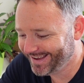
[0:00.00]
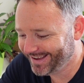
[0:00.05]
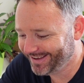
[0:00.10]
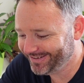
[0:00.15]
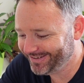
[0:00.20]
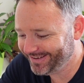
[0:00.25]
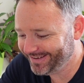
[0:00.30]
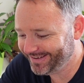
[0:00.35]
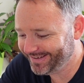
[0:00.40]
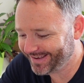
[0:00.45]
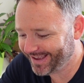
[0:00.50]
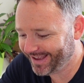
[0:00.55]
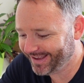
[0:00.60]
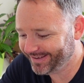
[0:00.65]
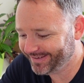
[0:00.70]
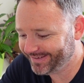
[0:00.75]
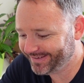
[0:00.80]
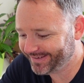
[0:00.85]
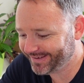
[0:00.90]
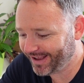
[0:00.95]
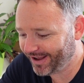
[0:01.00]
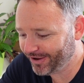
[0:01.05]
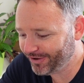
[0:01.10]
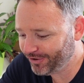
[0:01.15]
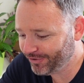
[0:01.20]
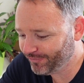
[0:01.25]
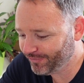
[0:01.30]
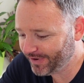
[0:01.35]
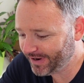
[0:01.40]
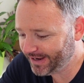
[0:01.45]
She says, I
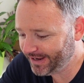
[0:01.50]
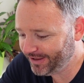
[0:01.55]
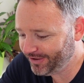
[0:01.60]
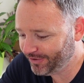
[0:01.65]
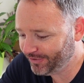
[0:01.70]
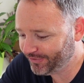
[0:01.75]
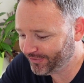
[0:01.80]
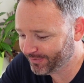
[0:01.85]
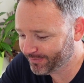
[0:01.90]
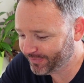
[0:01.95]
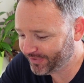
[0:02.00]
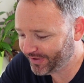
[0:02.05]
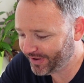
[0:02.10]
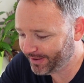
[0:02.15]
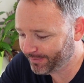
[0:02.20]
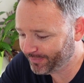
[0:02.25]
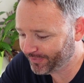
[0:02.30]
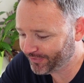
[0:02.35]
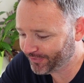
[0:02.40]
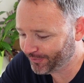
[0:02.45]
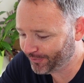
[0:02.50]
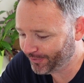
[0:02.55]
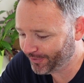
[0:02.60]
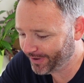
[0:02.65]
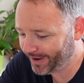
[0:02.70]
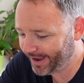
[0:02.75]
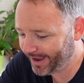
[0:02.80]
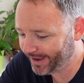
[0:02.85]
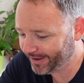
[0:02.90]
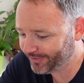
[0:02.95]
could really use some tips or
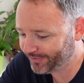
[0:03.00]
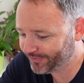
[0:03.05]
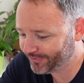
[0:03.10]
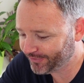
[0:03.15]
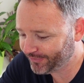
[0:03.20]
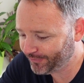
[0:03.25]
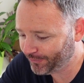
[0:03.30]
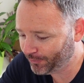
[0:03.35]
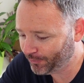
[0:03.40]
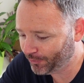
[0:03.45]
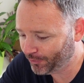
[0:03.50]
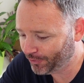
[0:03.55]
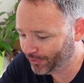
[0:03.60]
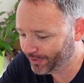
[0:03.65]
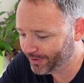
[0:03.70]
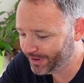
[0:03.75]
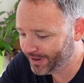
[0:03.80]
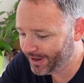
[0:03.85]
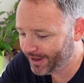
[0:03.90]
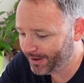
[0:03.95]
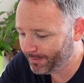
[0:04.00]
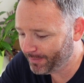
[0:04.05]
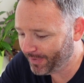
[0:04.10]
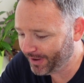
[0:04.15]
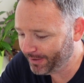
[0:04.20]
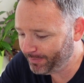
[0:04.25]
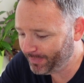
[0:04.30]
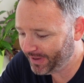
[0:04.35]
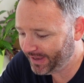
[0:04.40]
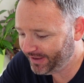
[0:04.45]
hacks for
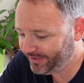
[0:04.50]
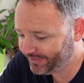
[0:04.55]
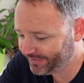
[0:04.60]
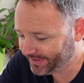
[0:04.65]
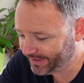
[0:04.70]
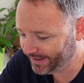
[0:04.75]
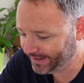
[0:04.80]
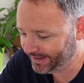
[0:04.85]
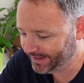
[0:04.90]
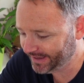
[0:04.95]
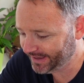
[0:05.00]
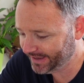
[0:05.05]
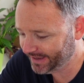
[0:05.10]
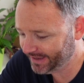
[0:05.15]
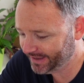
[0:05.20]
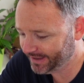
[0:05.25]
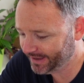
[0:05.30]
my peace lily.